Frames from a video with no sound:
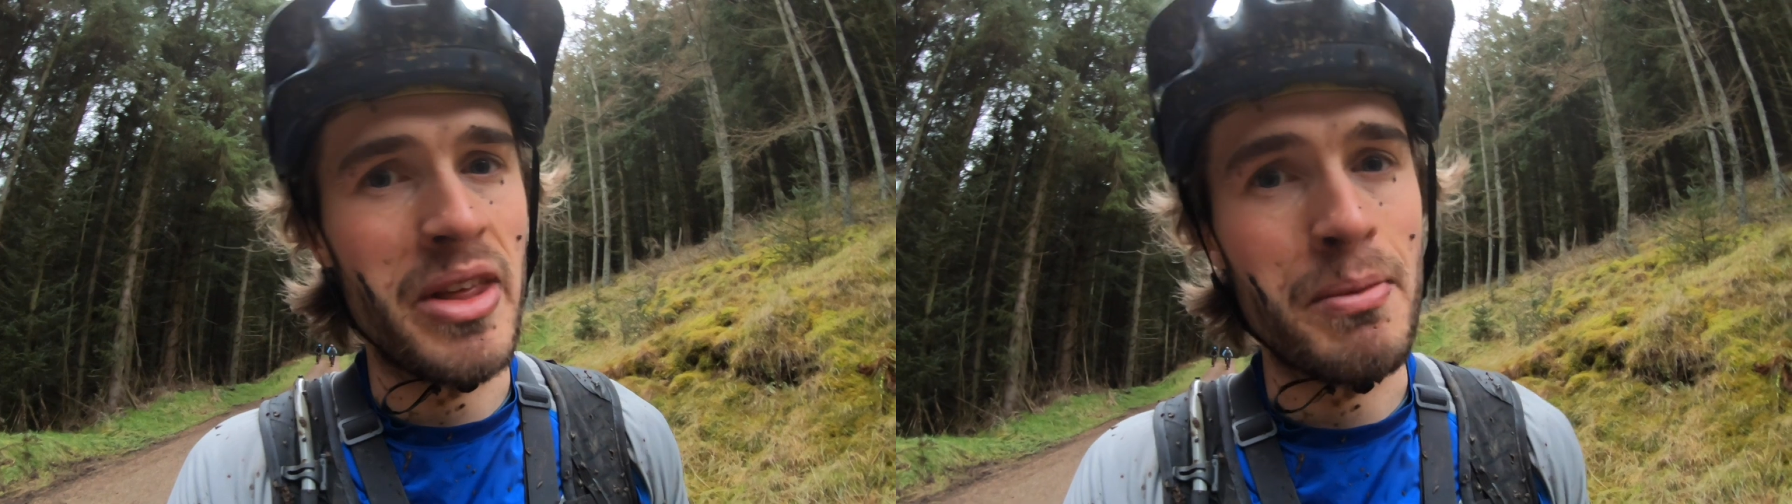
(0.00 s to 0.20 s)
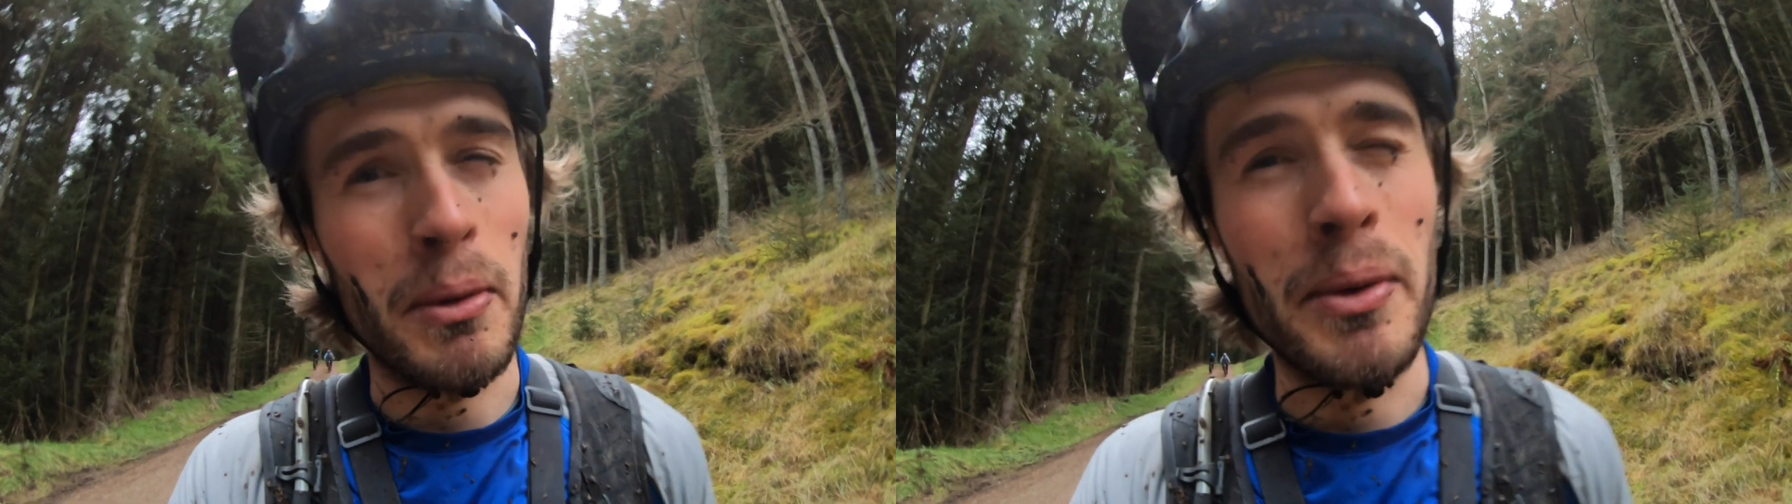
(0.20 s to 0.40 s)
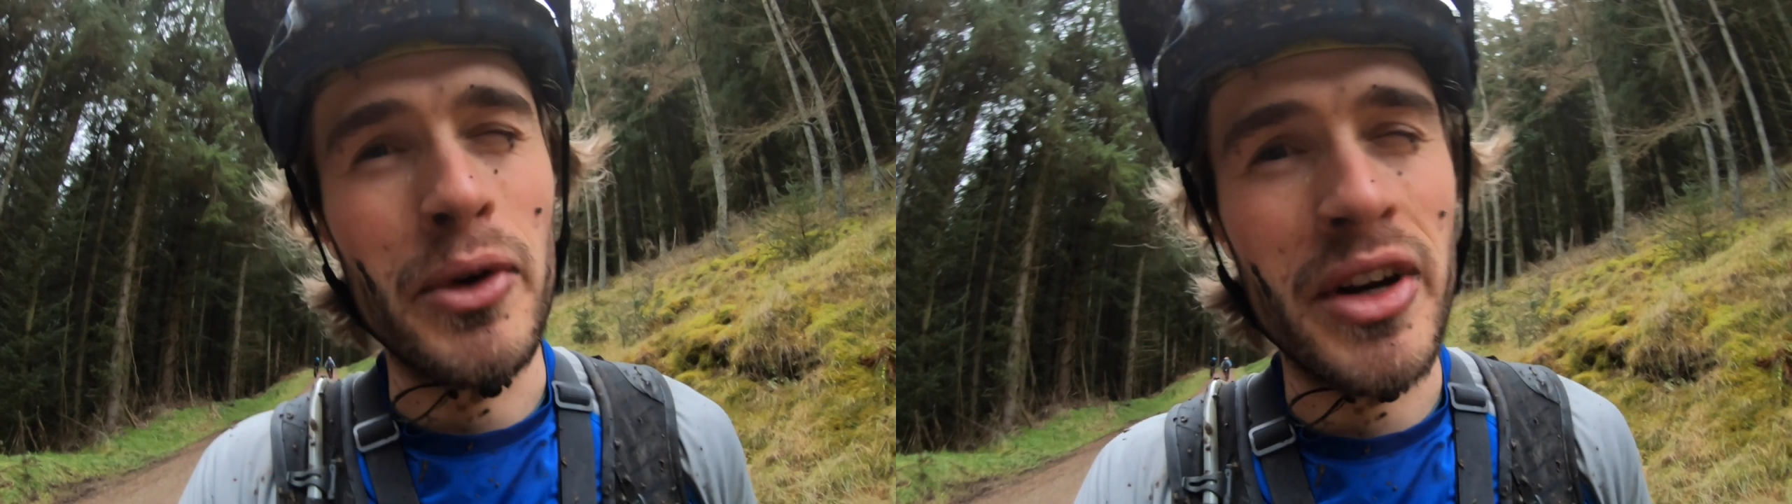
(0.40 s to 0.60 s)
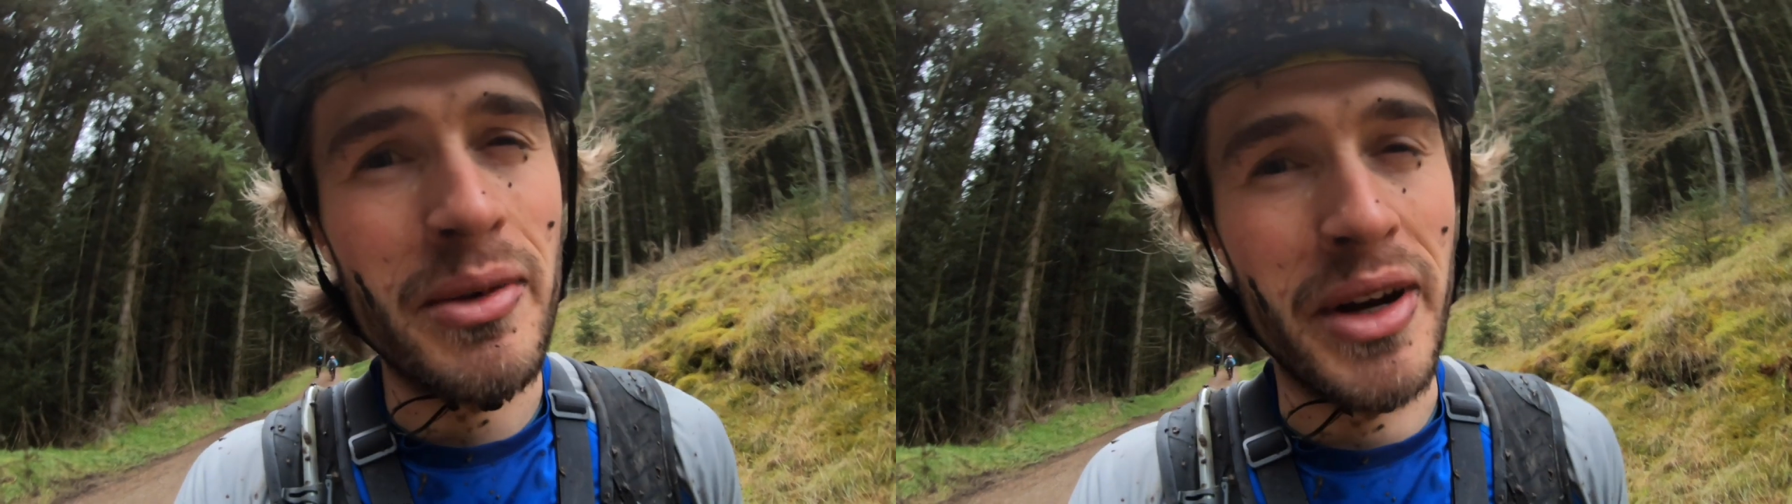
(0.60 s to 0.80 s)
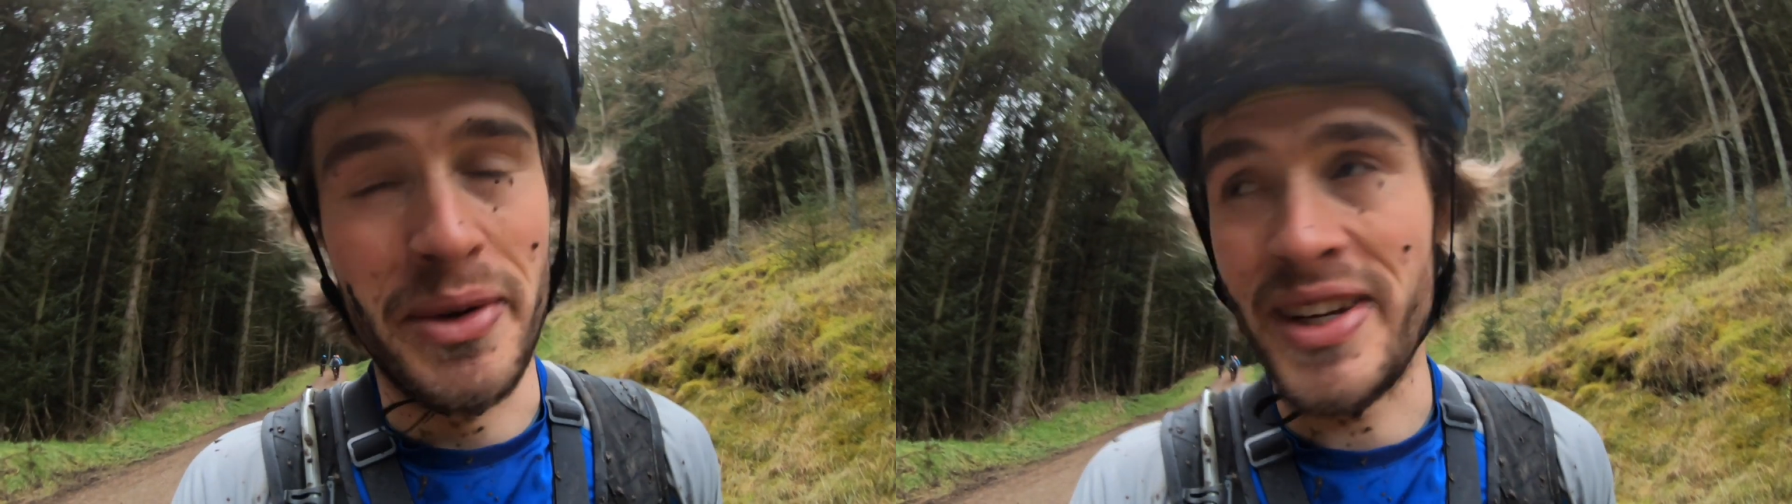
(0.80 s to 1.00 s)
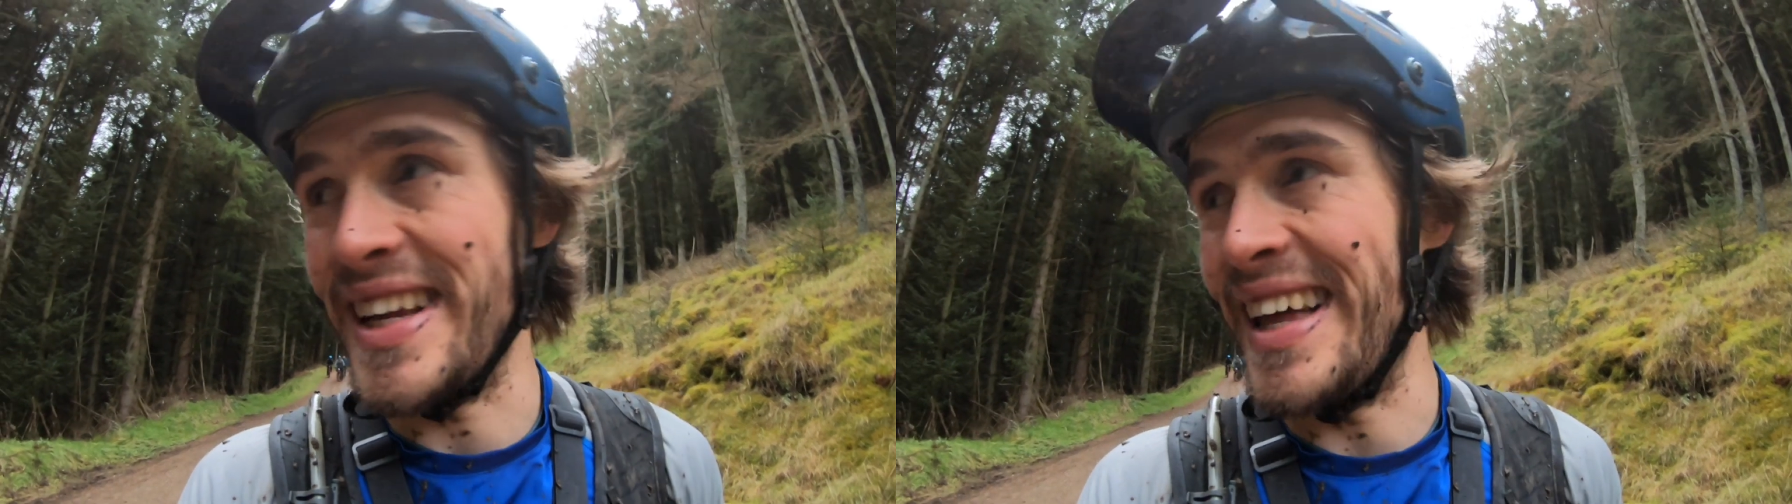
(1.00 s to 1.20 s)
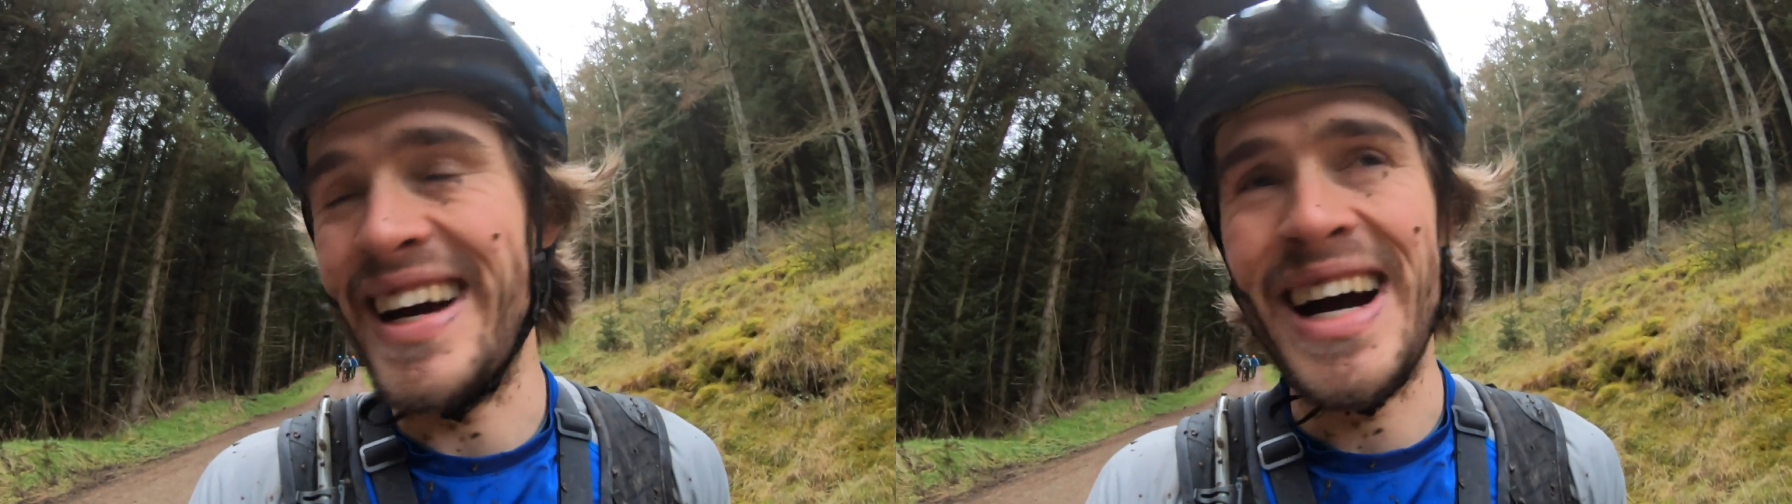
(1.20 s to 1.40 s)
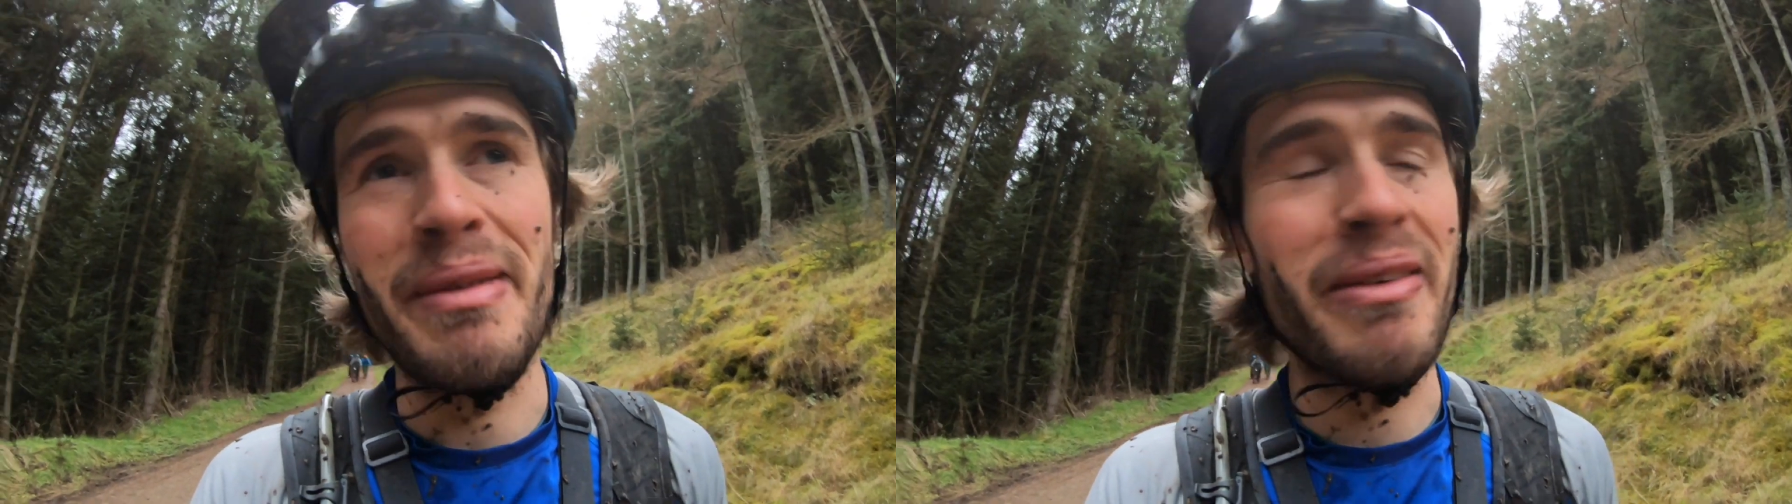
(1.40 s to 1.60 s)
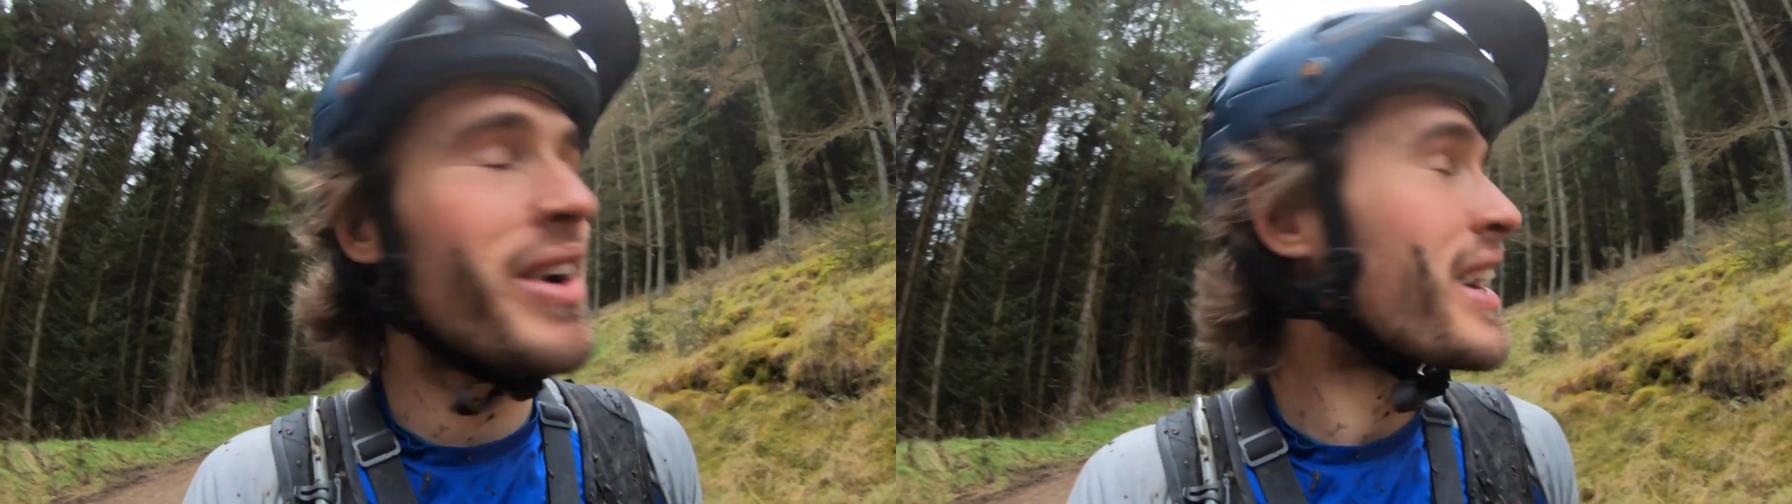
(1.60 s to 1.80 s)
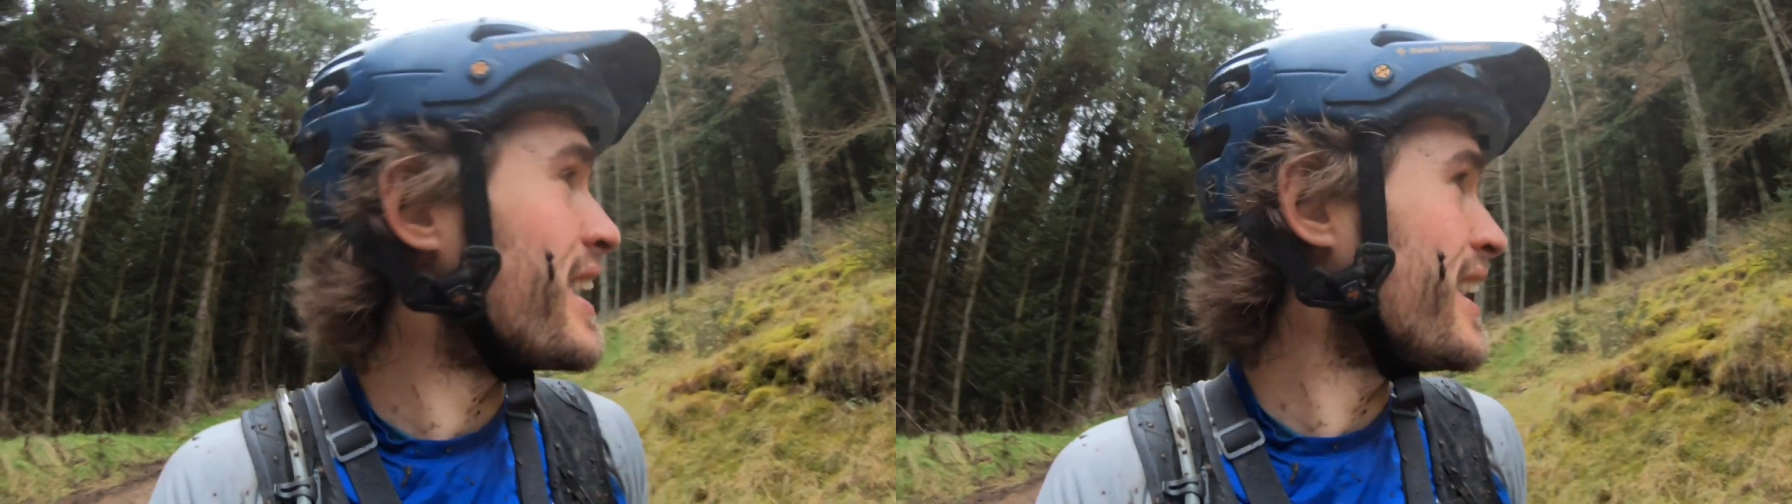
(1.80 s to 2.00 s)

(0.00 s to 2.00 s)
probably wouldn't when it was slightly higher bottom bracket.